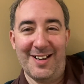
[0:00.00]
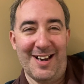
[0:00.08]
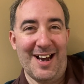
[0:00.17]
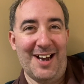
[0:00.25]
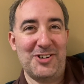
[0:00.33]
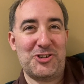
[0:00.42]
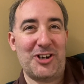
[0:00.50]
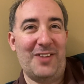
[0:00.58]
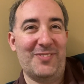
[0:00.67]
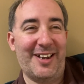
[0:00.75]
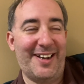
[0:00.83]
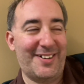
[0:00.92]
I'll
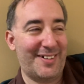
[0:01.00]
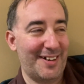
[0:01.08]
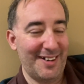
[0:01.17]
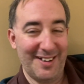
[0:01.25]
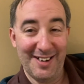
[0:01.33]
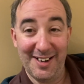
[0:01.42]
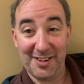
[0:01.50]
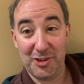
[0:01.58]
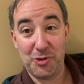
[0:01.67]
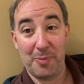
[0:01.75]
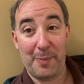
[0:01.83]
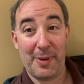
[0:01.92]
shave later. I'm
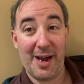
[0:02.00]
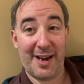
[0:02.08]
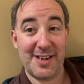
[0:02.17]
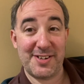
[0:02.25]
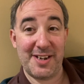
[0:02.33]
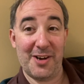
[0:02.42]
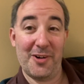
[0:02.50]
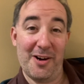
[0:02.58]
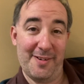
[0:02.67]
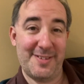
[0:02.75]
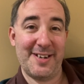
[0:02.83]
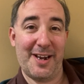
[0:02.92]
doing my podcast now. All
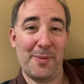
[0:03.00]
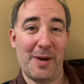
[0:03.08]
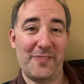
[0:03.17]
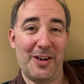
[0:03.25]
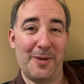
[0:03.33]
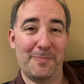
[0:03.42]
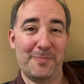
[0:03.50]
right, take care. Bye for now.